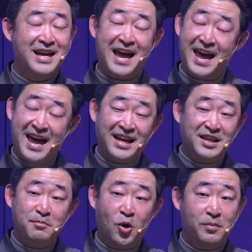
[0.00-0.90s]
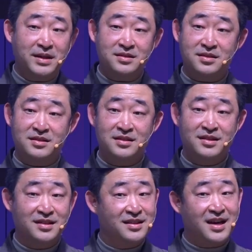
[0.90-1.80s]
At any moment,
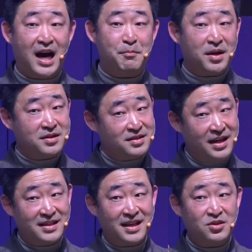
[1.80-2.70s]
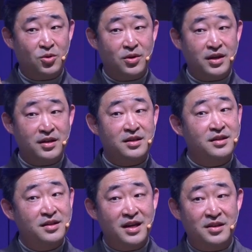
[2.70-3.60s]
Appa could take that toy
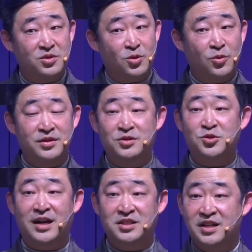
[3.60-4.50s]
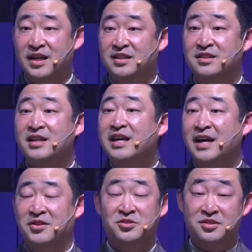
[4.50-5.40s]
and throw it in the trash can,
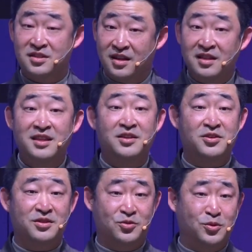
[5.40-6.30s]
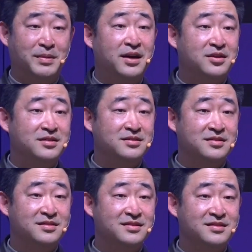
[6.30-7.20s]
and there's nothing you can do about
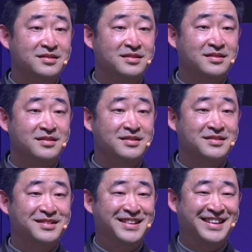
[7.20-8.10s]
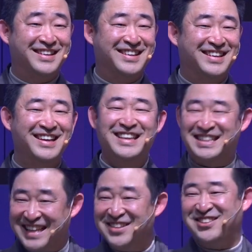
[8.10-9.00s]
it.
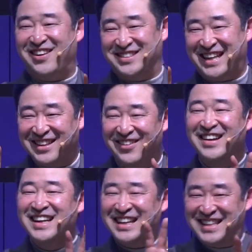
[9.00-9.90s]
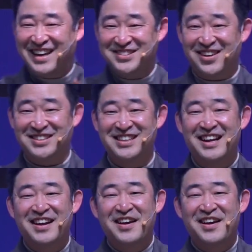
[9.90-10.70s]
That sounds harsh, I know. That sounds harsh.